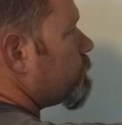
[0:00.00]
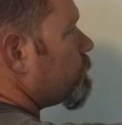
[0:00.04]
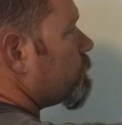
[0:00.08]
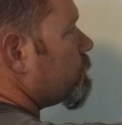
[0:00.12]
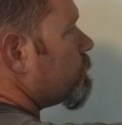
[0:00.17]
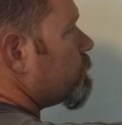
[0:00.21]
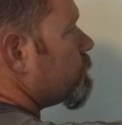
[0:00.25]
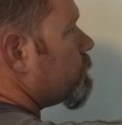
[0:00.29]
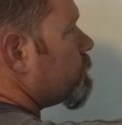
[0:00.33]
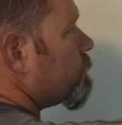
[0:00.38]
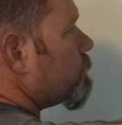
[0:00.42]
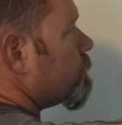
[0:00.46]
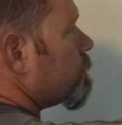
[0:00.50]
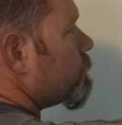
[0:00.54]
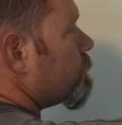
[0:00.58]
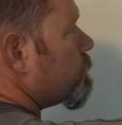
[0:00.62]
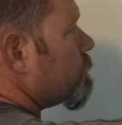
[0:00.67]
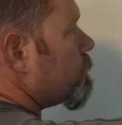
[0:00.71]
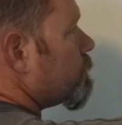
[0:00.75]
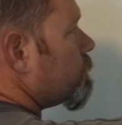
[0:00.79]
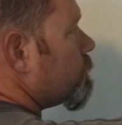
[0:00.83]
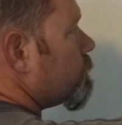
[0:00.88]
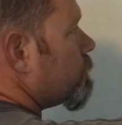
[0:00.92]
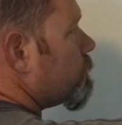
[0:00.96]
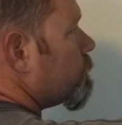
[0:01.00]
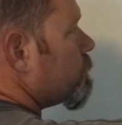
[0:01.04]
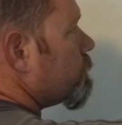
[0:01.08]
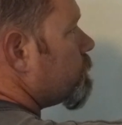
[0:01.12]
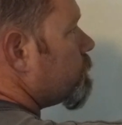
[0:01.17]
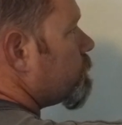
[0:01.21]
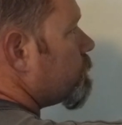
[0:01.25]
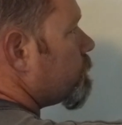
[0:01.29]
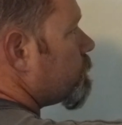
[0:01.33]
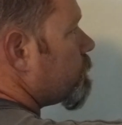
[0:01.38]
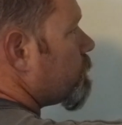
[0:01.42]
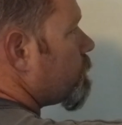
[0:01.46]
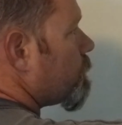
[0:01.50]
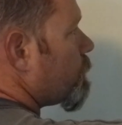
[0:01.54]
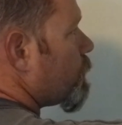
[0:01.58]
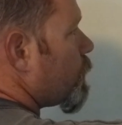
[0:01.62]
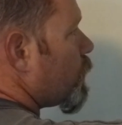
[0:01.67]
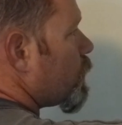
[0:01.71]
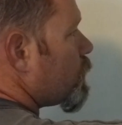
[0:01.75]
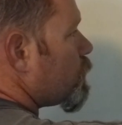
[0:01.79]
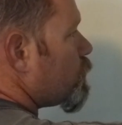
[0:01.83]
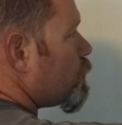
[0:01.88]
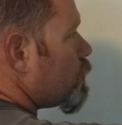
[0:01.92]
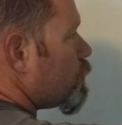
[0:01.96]

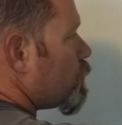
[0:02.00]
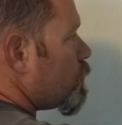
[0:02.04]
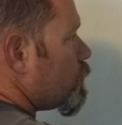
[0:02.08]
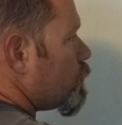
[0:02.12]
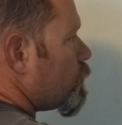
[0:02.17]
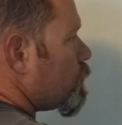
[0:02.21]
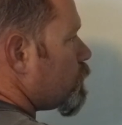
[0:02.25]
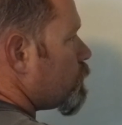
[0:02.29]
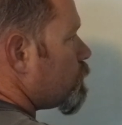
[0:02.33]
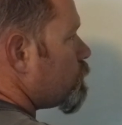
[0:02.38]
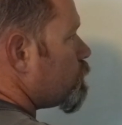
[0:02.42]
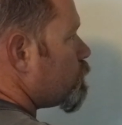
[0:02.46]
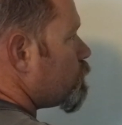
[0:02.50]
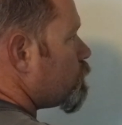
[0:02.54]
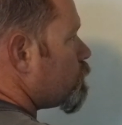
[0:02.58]
No one is speaking in this clip.